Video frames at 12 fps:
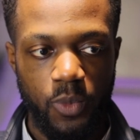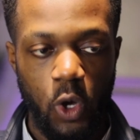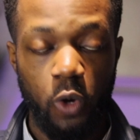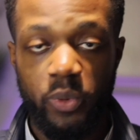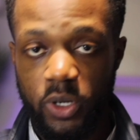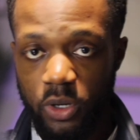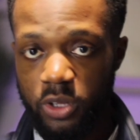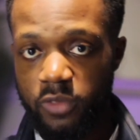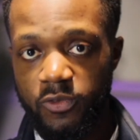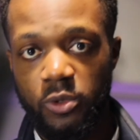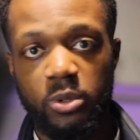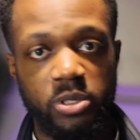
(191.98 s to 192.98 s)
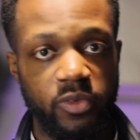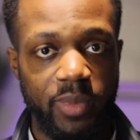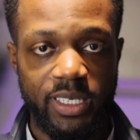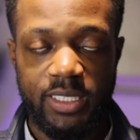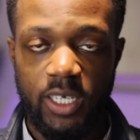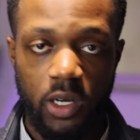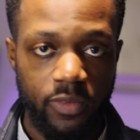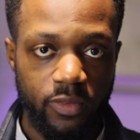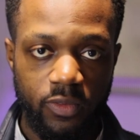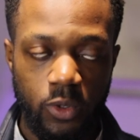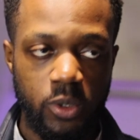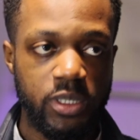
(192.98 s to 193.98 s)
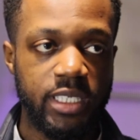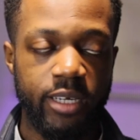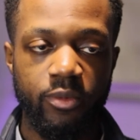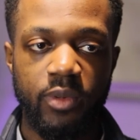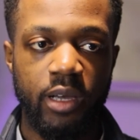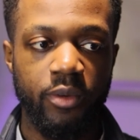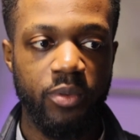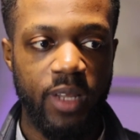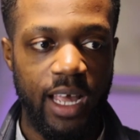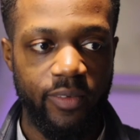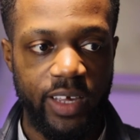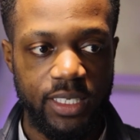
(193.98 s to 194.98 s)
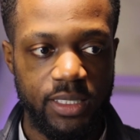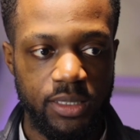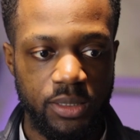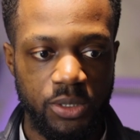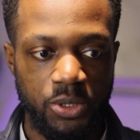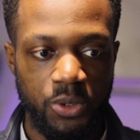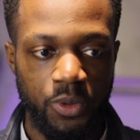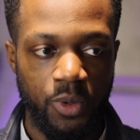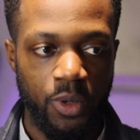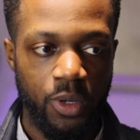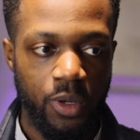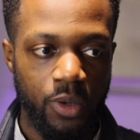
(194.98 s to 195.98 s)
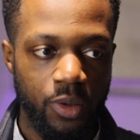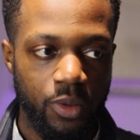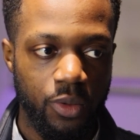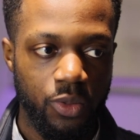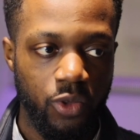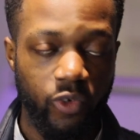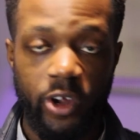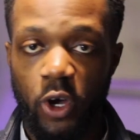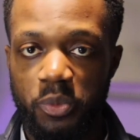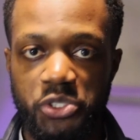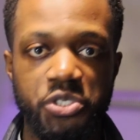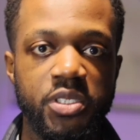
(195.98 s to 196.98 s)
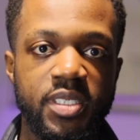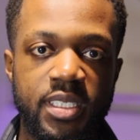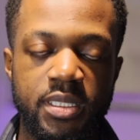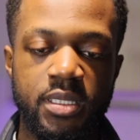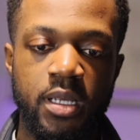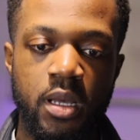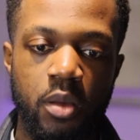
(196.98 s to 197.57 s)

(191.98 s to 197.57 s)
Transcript: open a lot of doors for myself. Of course, I would have access to great opportunities.